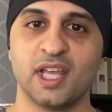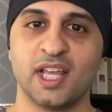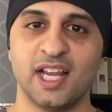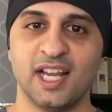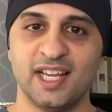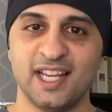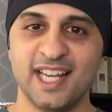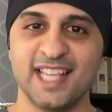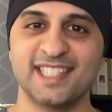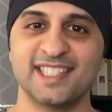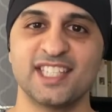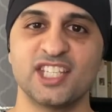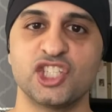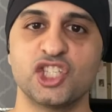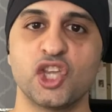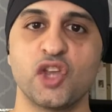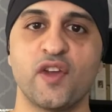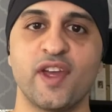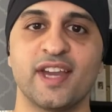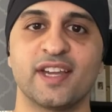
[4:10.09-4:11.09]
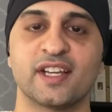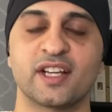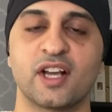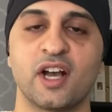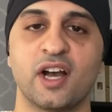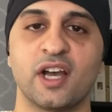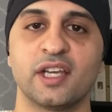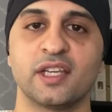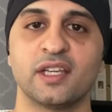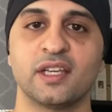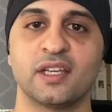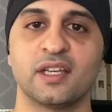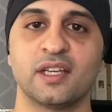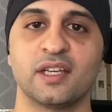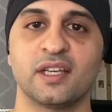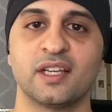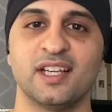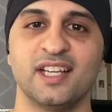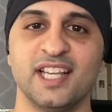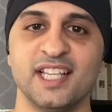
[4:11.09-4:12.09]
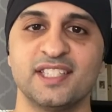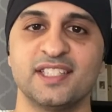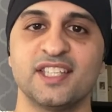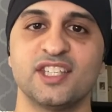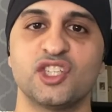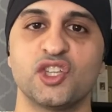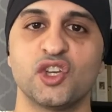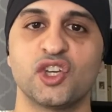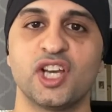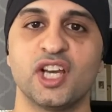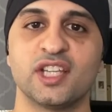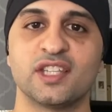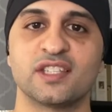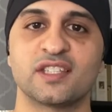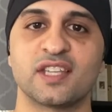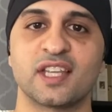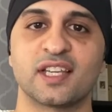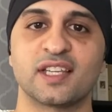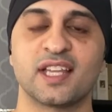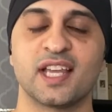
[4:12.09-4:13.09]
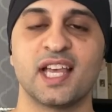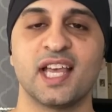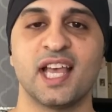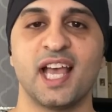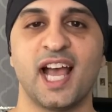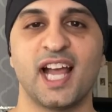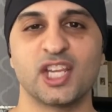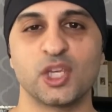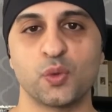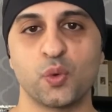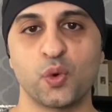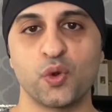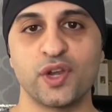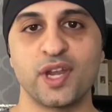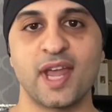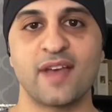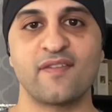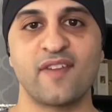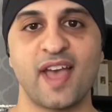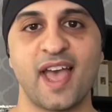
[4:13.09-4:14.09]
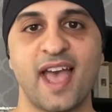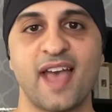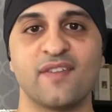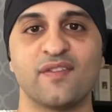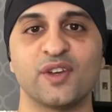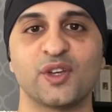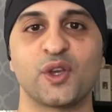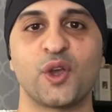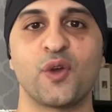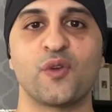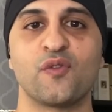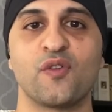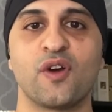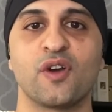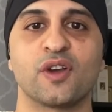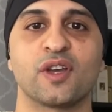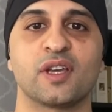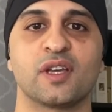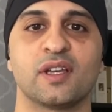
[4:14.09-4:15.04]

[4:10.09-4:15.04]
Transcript: Listen to your inner guide, listen to your gut instinct, and you will never ever go wrong.